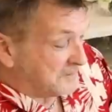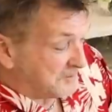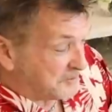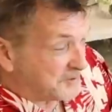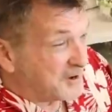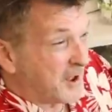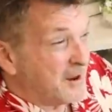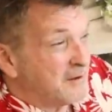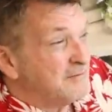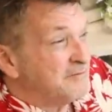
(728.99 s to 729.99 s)
You
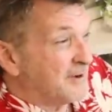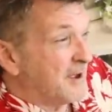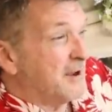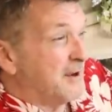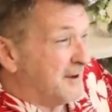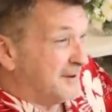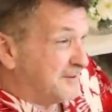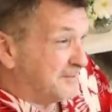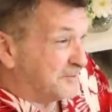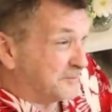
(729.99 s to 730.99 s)
can find
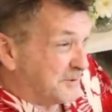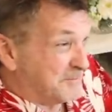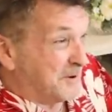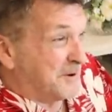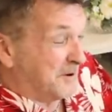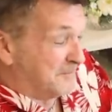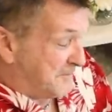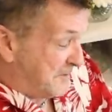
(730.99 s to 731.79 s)
the repair,